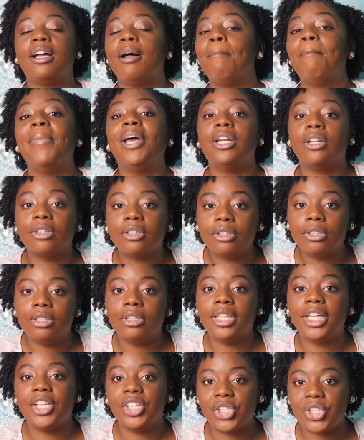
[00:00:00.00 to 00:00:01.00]
medical
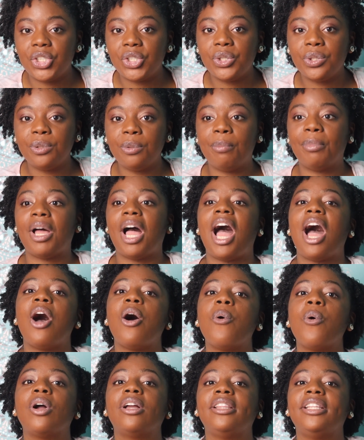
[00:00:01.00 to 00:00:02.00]
issue, but
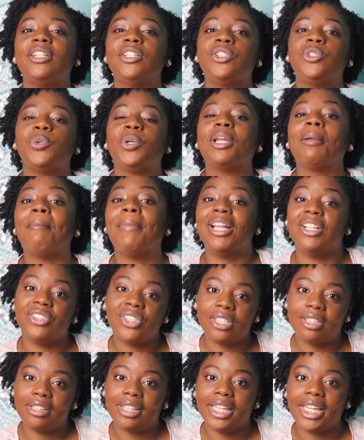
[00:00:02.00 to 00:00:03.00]
how are they doing
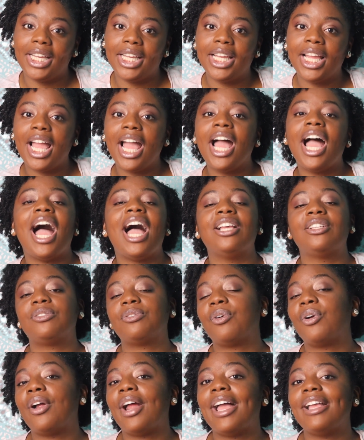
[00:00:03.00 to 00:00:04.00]
mentally, as
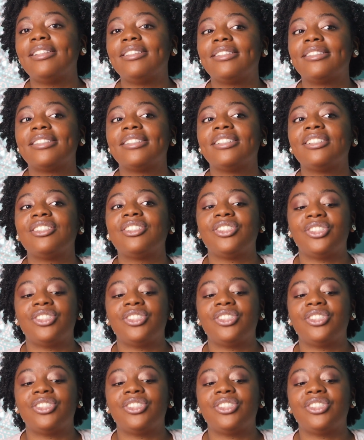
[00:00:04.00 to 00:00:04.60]
far as